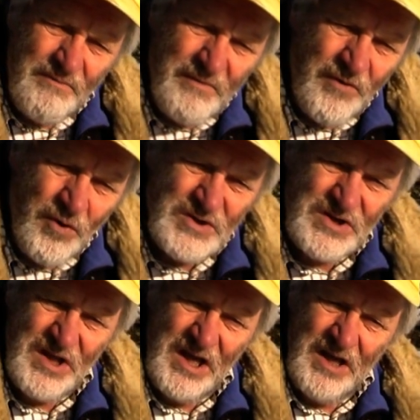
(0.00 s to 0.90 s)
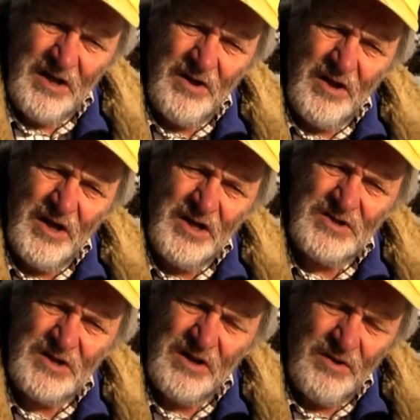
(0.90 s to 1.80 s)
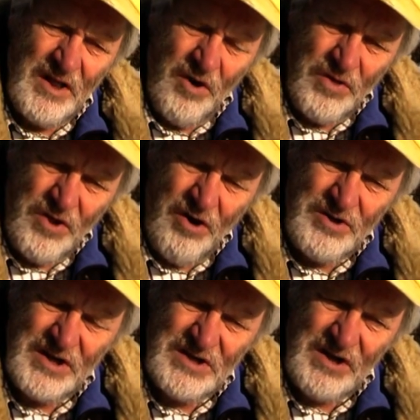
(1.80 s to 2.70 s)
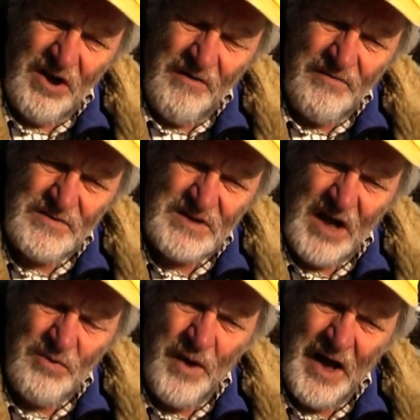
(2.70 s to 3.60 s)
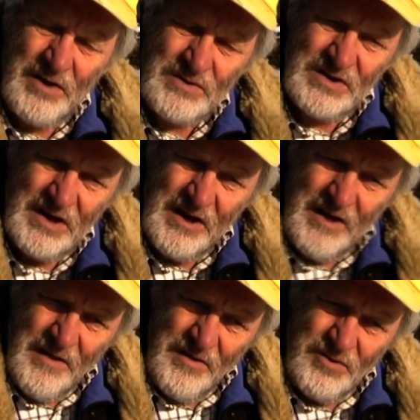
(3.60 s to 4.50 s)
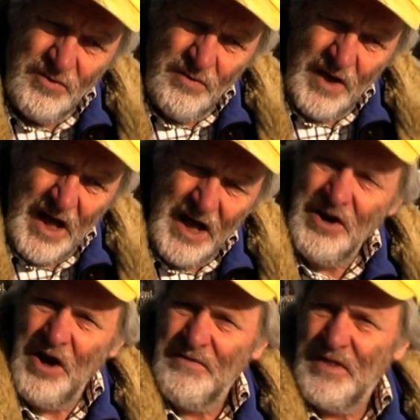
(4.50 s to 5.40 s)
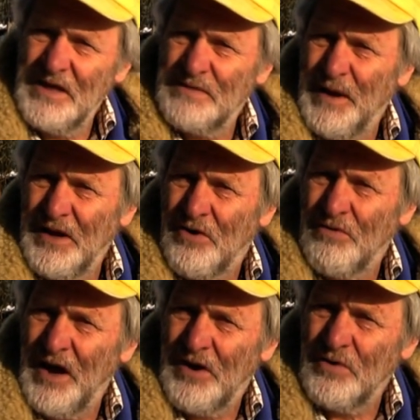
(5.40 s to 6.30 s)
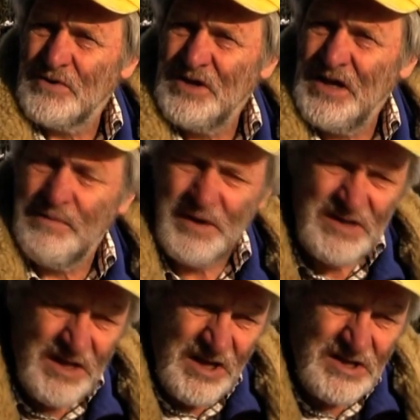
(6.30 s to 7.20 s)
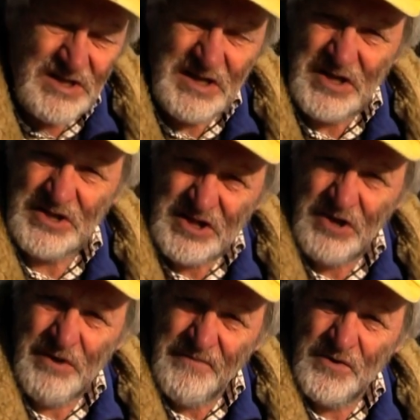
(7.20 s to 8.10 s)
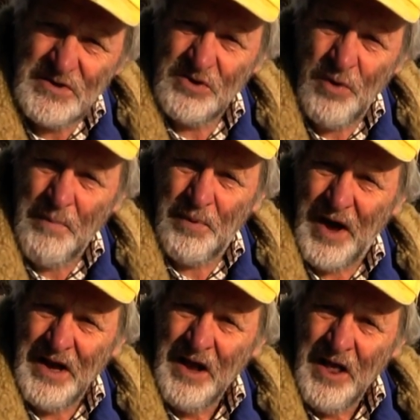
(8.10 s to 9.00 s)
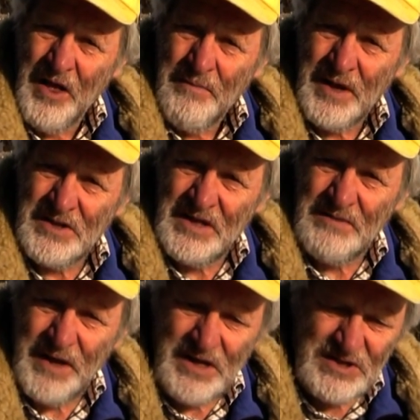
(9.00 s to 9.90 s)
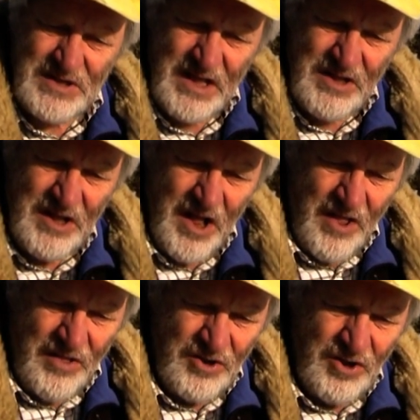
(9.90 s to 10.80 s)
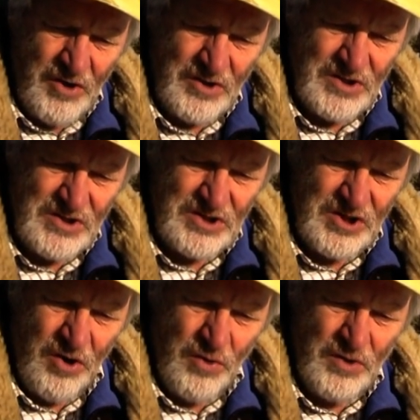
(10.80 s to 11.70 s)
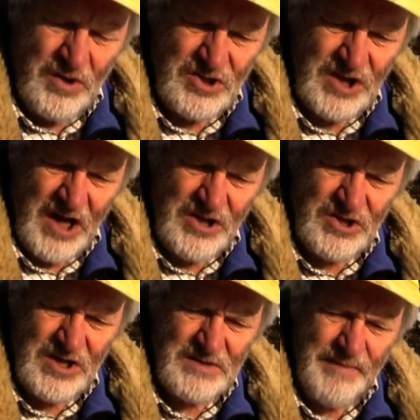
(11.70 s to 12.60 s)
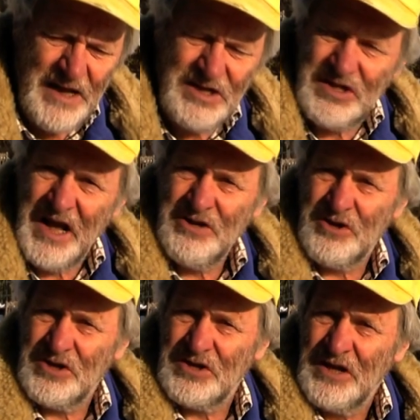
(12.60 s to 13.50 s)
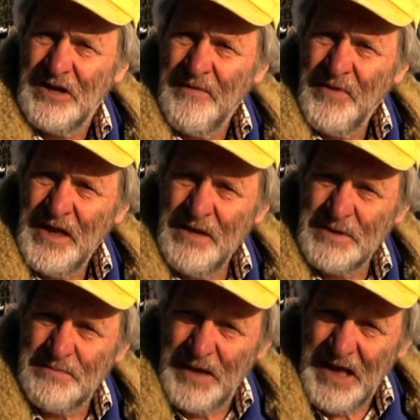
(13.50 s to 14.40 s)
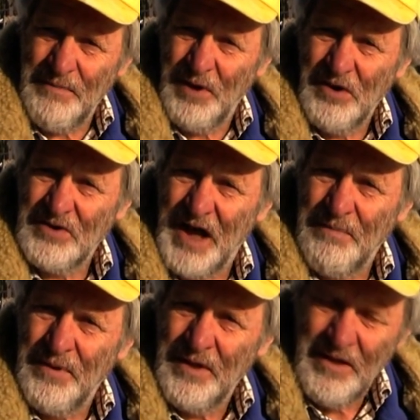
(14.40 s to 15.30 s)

force the authorities of South Wales to hand over these medical records needed, because the anaesthetist is still refusing to operate because the doctors told the judge this man is dangerous, he must be kept locked up